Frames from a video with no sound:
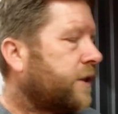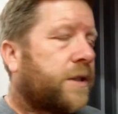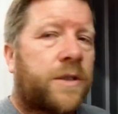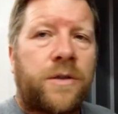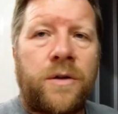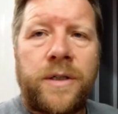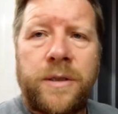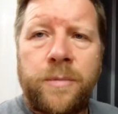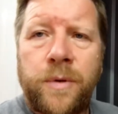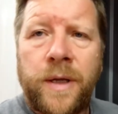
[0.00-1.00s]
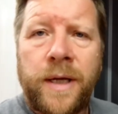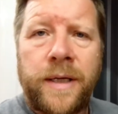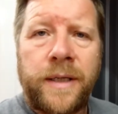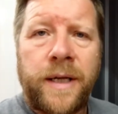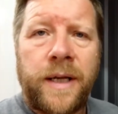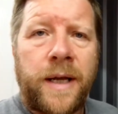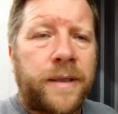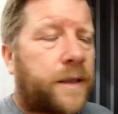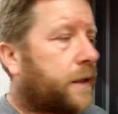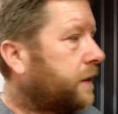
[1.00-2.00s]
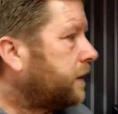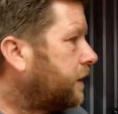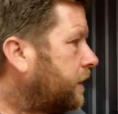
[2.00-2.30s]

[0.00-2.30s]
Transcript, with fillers: she decided to put that in and get that done